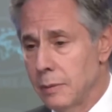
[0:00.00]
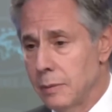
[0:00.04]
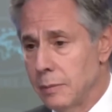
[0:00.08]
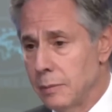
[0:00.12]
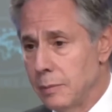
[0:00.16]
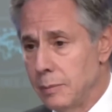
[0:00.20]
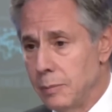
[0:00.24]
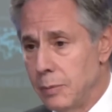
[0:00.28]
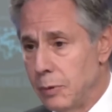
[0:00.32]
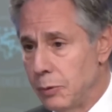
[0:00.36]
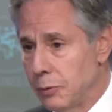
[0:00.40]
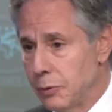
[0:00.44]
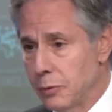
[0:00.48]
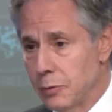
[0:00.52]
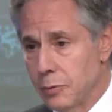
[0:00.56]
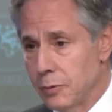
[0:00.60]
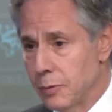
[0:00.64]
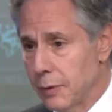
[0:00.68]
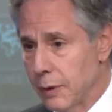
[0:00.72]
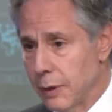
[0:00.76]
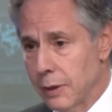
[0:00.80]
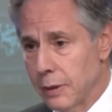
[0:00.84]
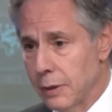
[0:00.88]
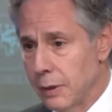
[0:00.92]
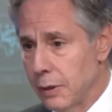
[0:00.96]
abuse of
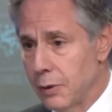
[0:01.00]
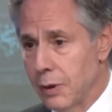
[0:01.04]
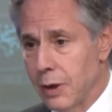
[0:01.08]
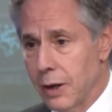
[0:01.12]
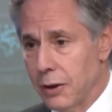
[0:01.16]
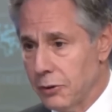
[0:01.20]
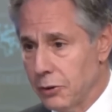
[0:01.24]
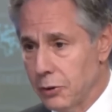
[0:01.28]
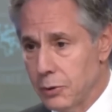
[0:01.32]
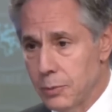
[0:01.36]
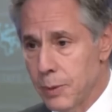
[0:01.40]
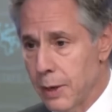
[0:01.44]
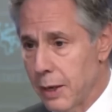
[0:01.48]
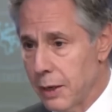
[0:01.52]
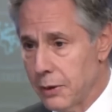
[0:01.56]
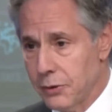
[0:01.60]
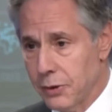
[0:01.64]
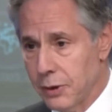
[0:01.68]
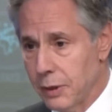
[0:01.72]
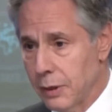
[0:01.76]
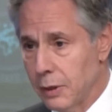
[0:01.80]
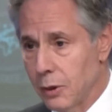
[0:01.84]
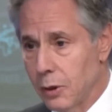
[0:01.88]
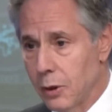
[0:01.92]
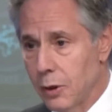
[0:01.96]
international
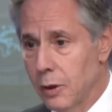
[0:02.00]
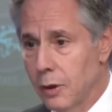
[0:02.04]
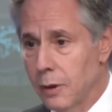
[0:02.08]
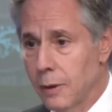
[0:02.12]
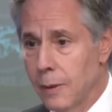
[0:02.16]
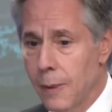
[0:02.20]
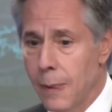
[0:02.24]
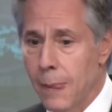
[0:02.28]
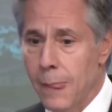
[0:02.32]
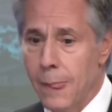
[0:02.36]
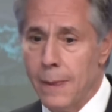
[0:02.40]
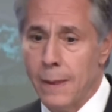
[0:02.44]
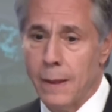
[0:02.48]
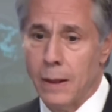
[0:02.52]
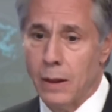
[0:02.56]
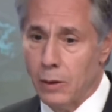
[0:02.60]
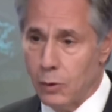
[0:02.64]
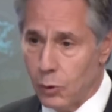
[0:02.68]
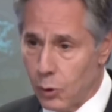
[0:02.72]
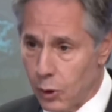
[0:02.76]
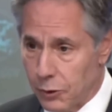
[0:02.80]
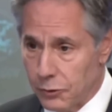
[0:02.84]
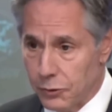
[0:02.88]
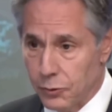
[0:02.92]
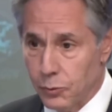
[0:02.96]
humanitarian law,
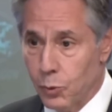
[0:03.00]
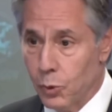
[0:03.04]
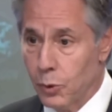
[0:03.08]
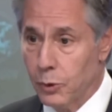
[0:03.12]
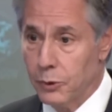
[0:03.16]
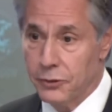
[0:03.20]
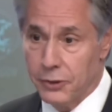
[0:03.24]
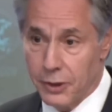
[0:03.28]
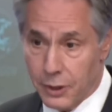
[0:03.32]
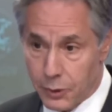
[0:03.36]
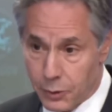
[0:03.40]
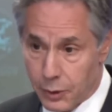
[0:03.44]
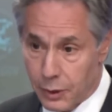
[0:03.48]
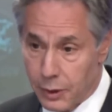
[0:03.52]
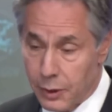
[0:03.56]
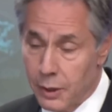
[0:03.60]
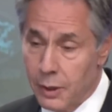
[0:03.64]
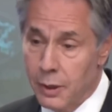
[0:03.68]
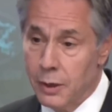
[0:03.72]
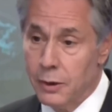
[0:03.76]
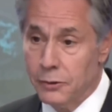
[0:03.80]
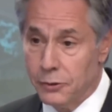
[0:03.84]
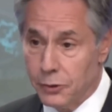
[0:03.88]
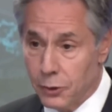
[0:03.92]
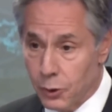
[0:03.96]
laws of war, etc.
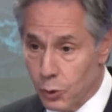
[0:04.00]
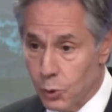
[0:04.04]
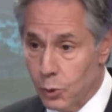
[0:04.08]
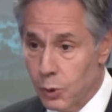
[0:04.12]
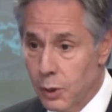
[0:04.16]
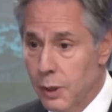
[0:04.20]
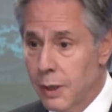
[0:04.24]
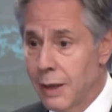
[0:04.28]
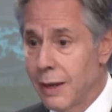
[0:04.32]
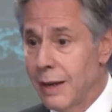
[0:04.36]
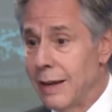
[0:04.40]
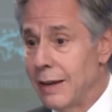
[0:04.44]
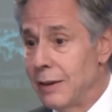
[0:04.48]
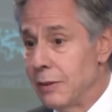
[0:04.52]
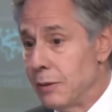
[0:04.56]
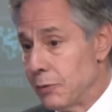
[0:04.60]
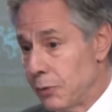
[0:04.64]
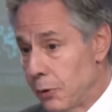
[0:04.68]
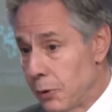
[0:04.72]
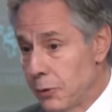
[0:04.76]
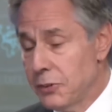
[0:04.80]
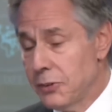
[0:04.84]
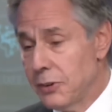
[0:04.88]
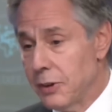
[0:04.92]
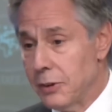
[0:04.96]
So in the
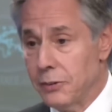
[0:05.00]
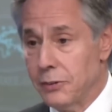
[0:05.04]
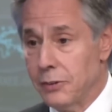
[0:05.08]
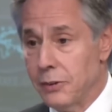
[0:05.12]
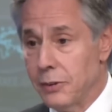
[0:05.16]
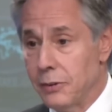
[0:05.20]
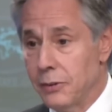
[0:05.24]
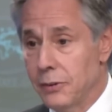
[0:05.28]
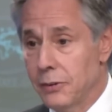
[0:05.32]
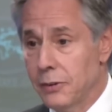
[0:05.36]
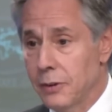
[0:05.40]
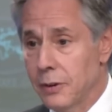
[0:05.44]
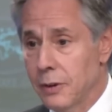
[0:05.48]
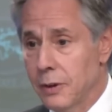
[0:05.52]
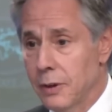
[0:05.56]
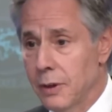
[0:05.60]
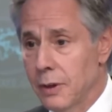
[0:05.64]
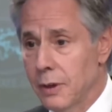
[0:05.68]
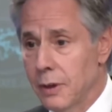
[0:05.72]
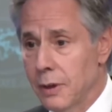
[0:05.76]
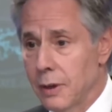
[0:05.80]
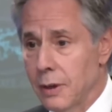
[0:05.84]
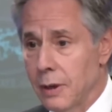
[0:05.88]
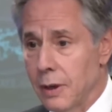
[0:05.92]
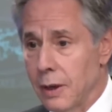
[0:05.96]
first instance,
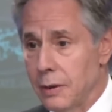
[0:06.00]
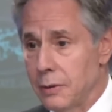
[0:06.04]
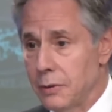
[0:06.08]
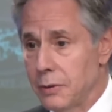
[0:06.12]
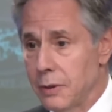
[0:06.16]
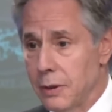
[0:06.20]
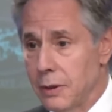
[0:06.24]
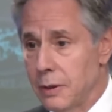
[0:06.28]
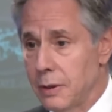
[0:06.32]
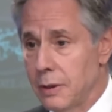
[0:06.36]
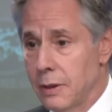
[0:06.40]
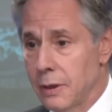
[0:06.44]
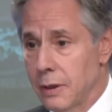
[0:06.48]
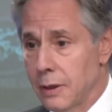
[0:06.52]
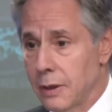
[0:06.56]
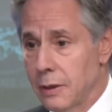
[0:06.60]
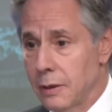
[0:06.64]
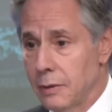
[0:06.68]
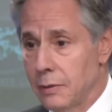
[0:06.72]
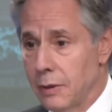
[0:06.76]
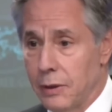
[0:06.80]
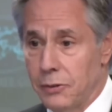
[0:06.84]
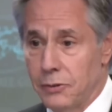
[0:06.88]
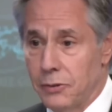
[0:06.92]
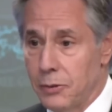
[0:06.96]
I think
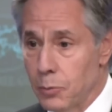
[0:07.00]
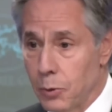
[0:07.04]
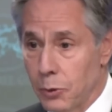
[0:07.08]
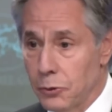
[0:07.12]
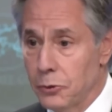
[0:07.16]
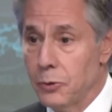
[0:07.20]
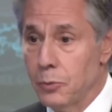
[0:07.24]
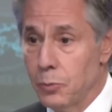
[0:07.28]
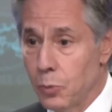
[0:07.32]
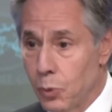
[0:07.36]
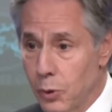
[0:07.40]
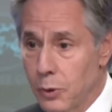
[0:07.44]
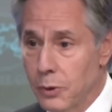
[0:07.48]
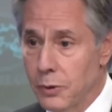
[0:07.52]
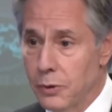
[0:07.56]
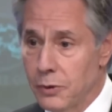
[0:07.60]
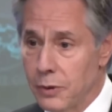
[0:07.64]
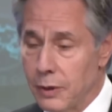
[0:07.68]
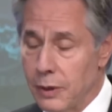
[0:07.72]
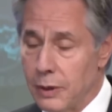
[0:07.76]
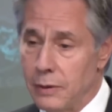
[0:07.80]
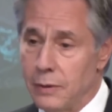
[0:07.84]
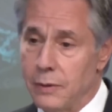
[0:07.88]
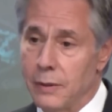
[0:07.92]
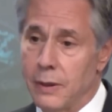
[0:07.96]
that's the most important
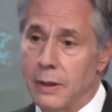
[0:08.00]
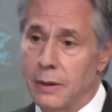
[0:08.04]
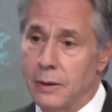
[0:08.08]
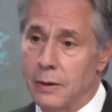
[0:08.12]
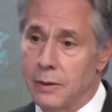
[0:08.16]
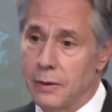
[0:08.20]
thing, that